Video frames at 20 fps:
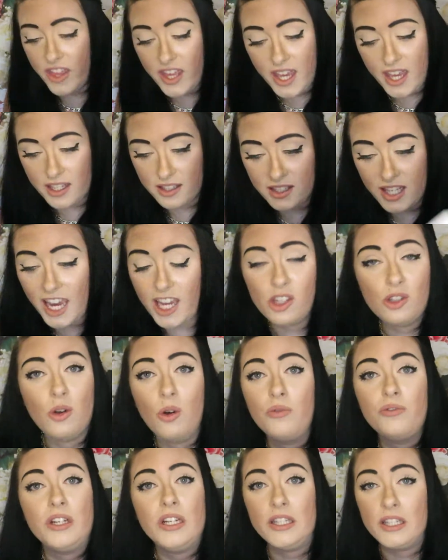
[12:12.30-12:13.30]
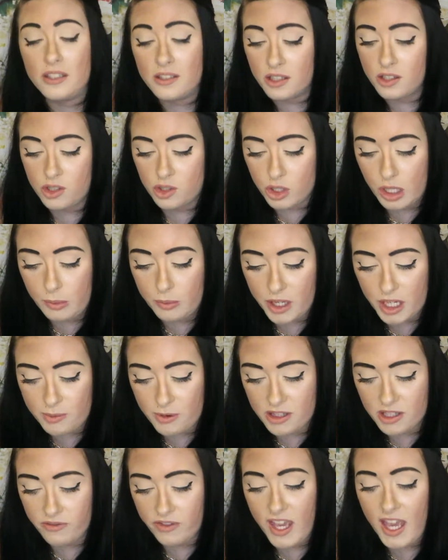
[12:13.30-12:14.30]
this. I don't need this extremely
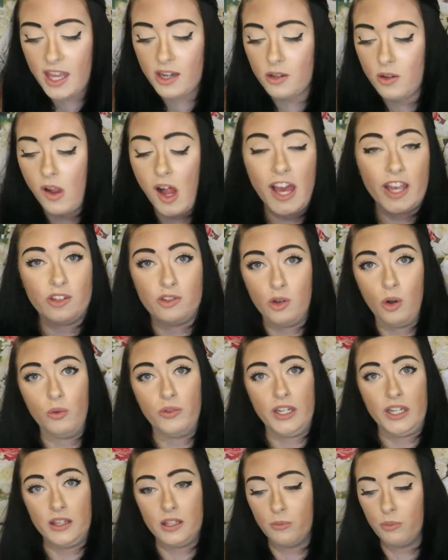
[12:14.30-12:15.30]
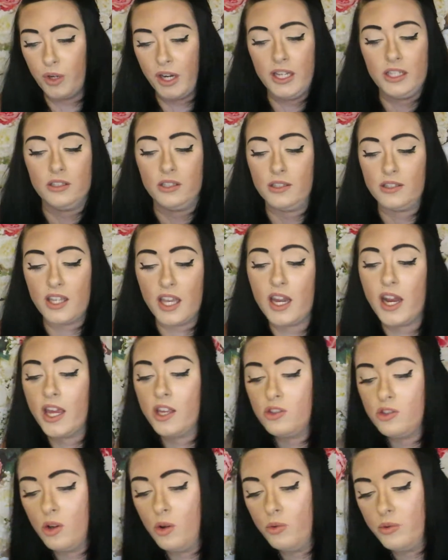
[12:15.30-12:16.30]
expensive candle. I don't need the bracelets. And
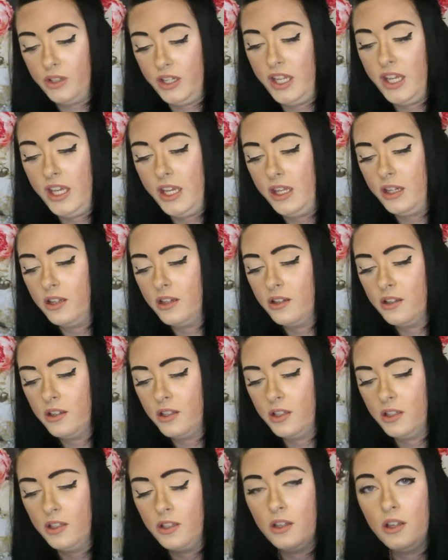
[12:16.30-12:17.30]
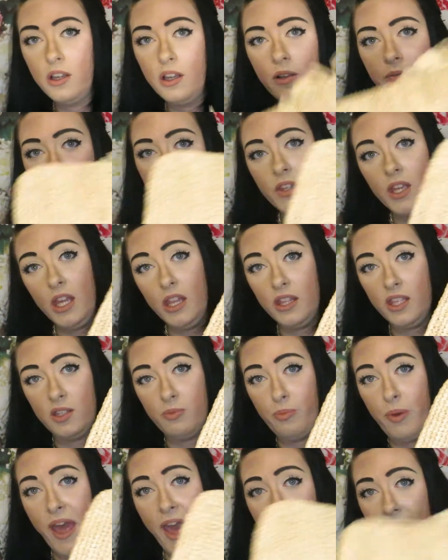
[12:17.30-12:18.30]
I don't need this
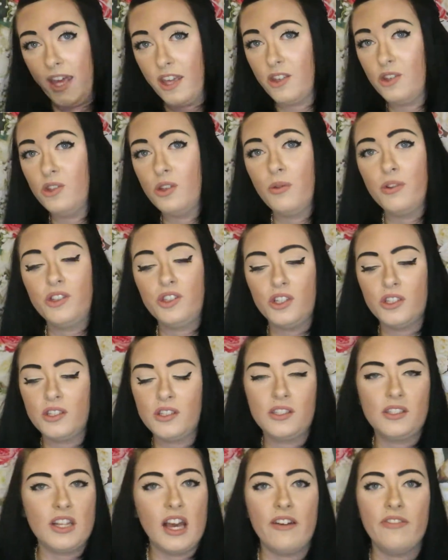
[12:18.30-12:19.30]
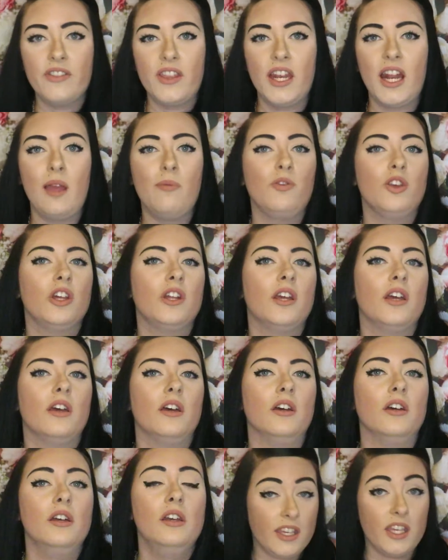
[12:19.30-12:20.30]
bag. So it's just stuff that I'm
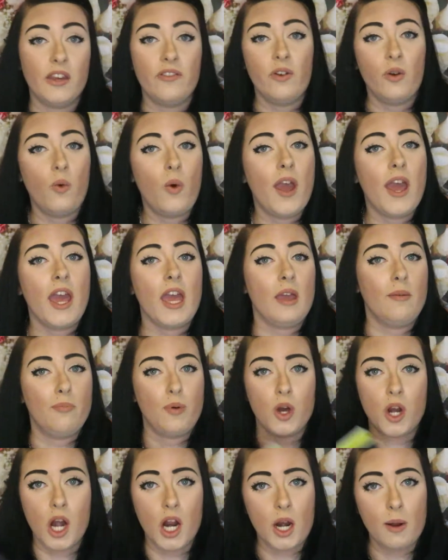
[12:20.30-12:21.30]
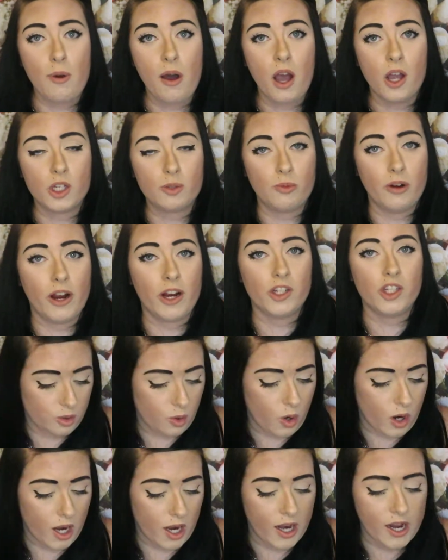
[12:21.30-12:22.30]
gonna give away, put on a Poshmark
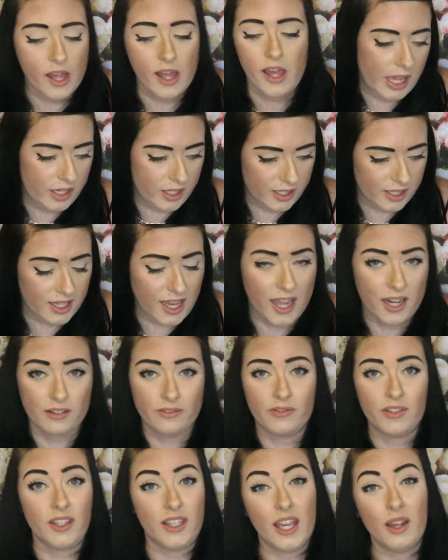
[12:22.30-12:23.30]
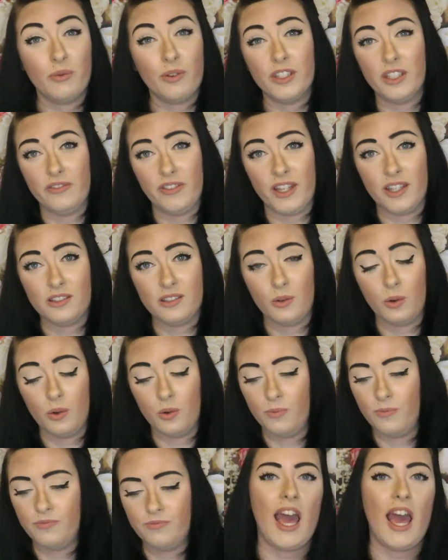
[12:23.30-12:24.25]
store, and just kind of get rid of it. So